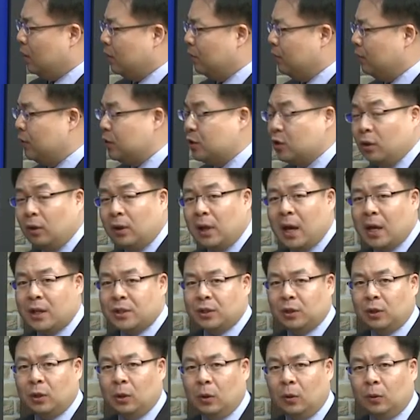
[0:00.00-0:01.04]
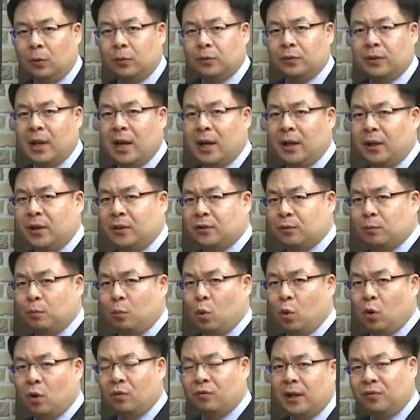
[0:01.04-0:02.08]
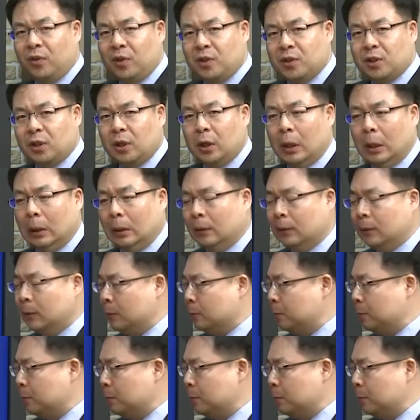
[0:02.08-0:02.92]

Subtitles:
physiological. That is more physical